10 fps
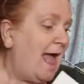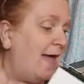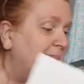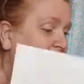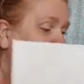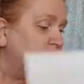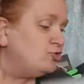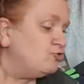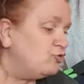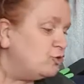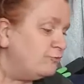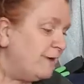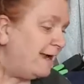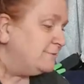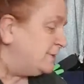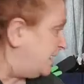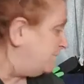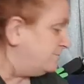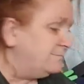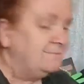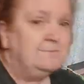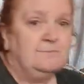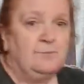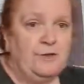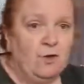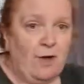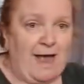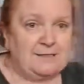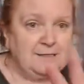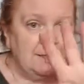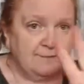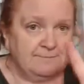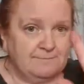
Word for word: and then draw around it with your hand